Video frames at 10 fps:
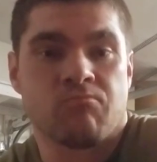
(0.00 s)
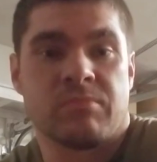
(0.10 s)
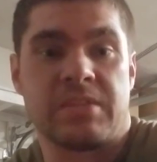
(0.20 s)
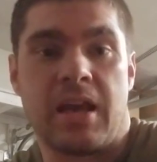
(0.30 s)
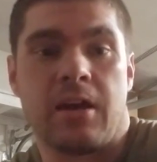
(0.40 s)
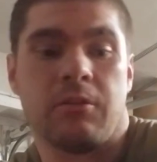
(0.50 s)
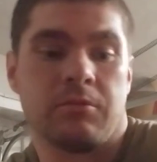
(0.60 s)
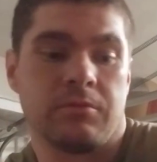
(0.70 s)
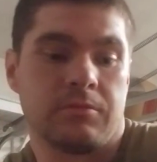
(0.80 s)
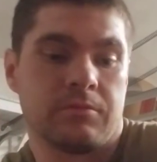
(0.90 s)
Now,
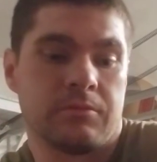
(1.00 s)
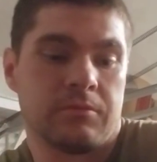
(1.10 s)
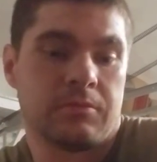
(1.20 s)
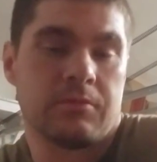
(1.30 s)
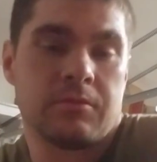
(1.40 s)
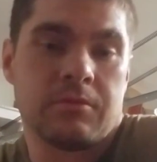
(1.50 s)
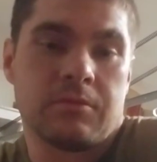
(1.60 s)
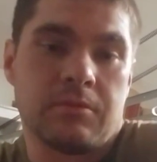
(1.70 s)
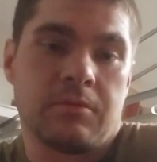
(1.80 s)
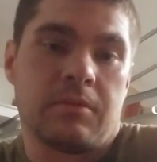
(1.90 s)

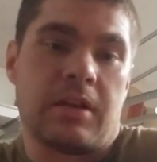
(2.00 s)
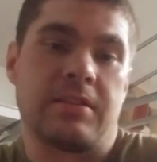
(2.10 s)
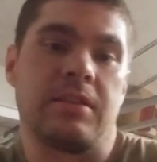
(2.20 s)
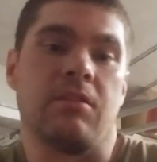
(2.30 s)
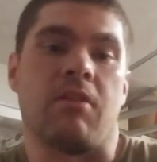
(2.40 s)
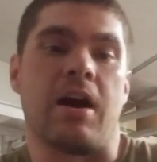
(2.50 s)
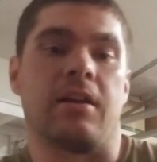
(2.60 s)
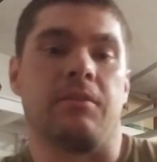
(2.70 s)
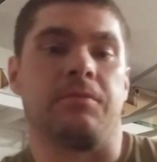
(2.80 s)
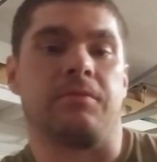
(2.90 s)
I see a lot
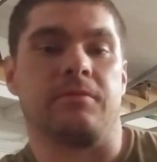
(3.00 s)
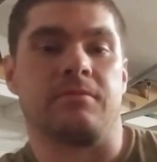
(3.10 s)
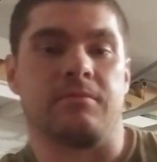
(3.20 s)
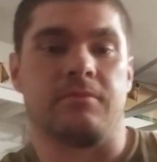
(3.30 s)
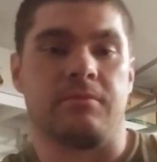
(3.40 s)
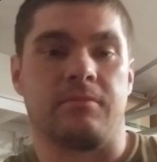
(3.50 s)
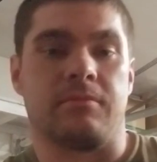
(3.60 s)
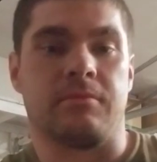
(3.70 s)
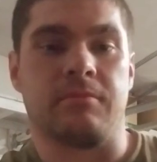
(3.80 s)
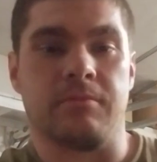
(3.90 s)
of
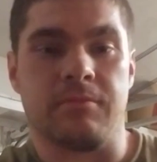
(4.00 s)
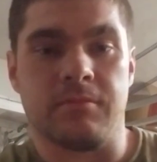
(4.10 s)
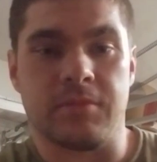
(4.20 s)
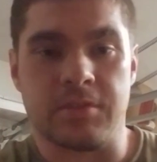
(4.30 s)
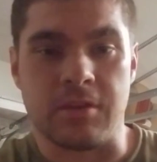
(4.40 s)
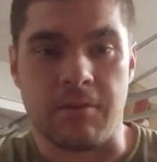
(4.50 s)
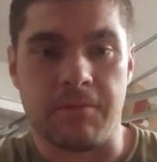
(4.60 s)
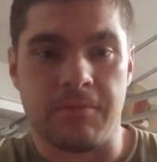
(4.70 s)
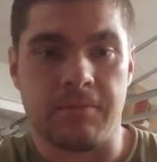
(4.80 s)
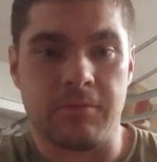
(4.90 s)

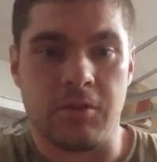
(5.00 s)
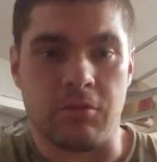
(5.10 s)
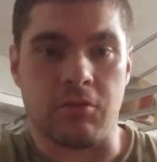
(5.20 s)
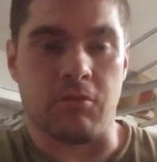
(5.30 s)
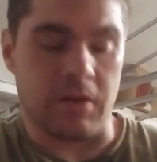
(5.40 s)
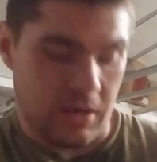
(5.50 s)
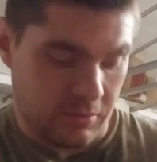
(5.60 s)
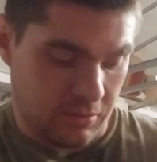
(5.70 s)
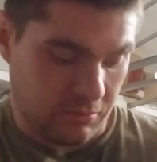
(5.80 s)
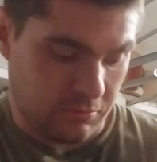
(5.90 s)
stuff, going
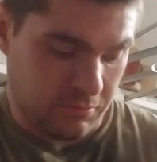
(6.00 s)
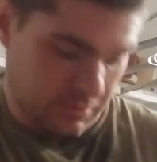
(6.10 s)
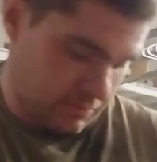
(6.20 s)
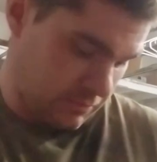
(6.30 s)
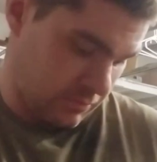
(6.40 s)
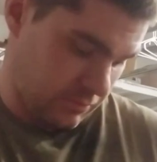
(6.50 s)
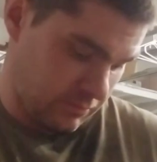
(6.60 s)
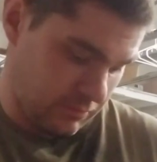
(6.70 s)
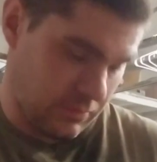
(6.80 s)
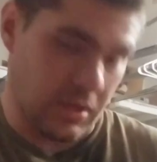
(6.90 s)
on.
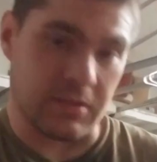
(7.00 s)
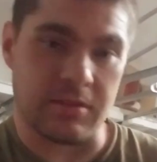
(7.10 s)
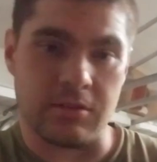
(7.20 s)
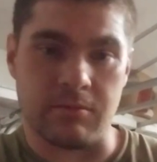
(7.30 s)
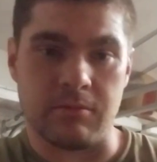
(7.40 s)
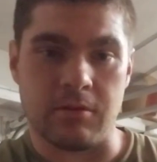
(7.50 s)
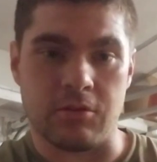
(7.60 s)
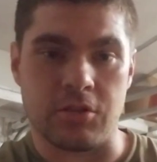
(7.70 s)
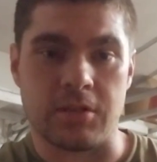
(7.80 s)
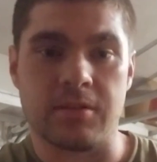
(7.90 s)
Justin
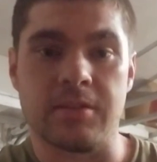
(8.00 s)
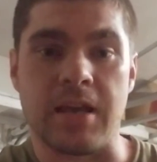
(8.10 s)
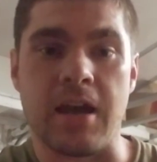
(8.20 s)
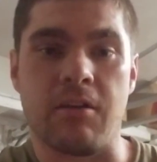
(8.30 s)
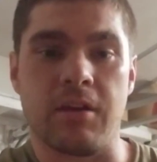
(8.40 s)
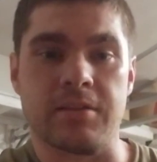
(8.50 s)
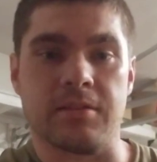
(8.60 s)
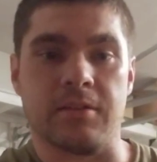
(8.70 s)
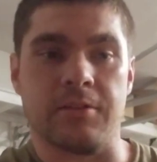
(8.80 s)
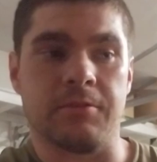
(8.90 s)
Dow has
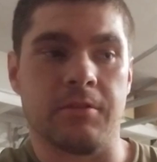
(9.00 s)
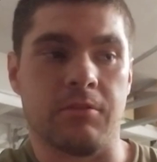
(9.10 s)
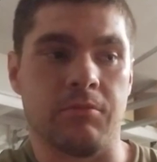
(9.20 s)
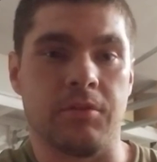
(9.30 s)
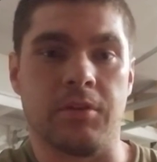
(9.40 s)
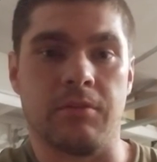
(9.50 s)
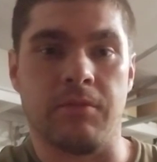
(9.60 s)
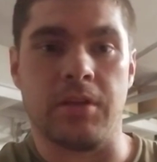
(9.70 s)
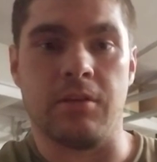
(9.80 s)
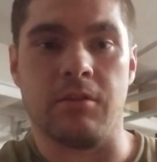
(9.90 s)
a really good
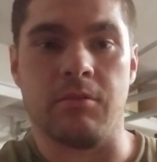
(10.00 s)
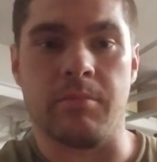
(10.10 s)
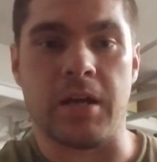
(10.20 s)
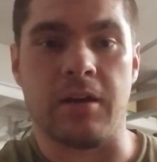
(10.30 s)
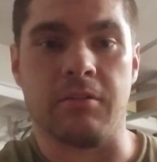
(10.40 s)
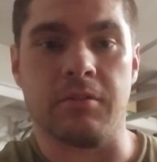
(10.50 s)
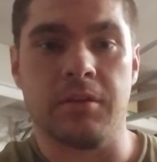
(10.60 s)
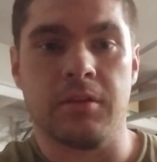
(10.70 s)
video about,